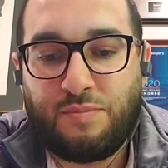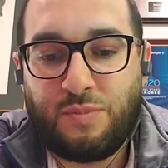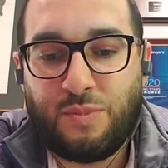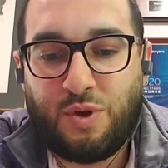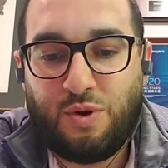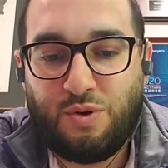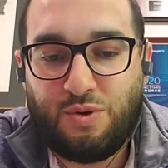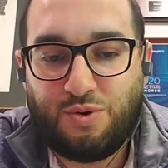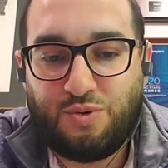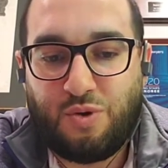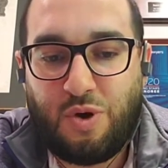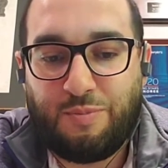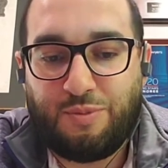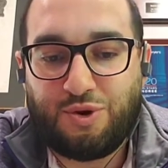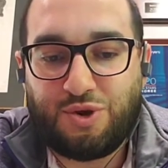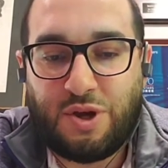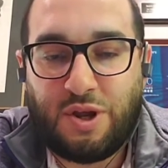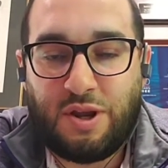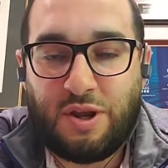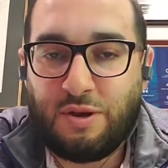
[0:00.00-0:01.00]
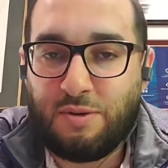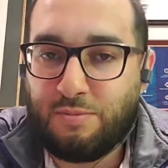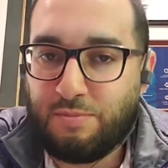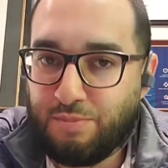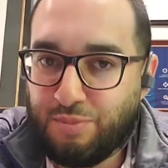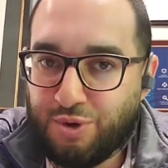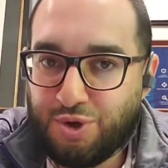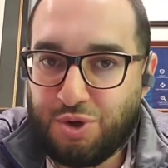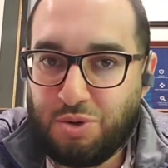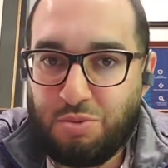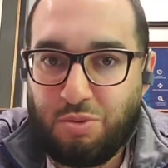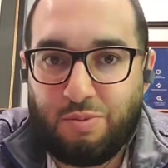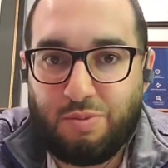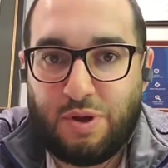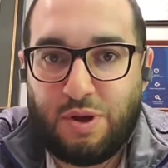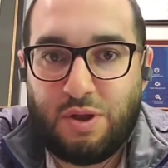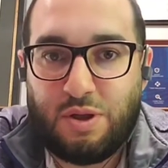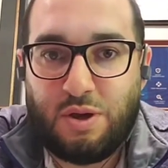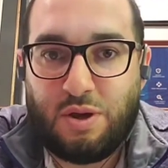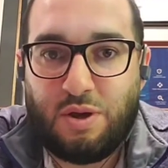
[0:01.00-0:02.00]
who's representing
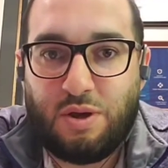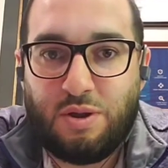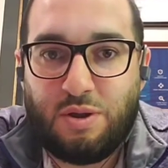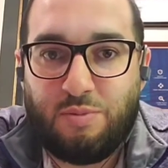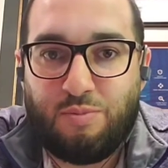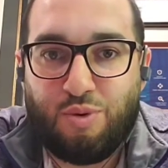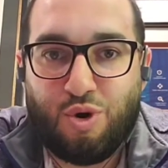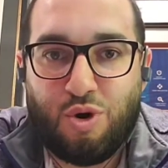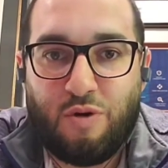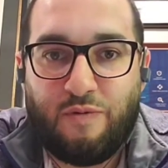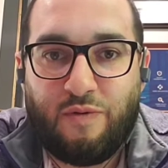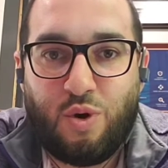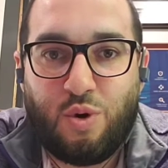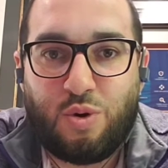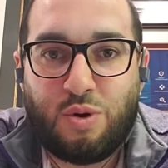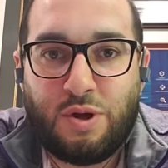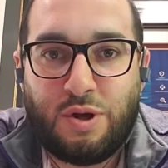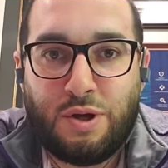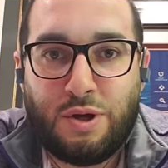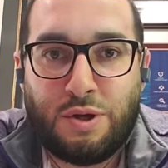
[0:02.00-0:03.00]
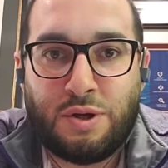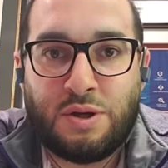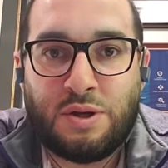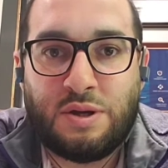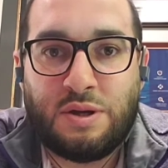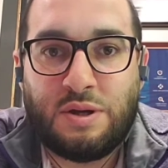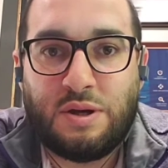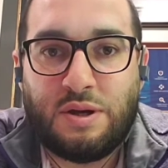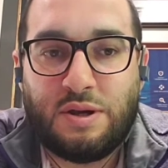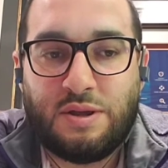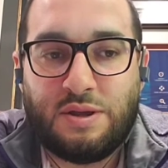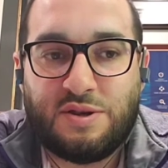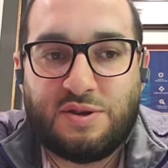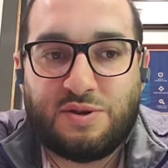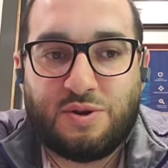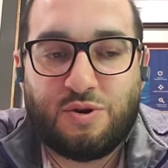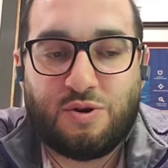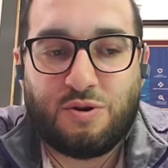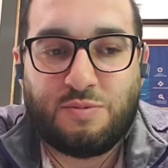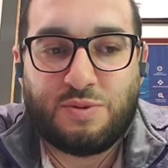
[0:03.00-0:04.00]
presumably the Borough of Oakland in this
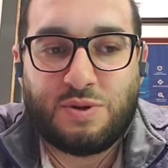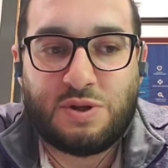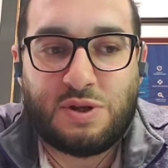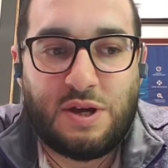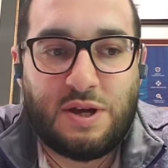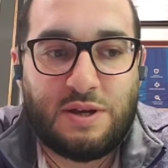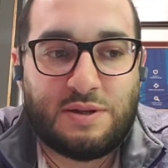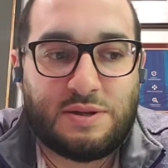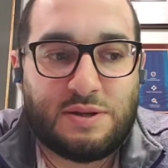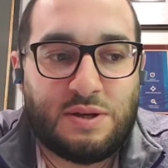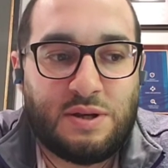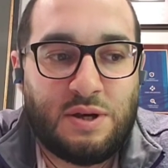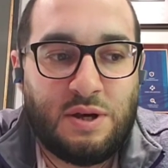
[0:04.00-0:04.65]
circumstance,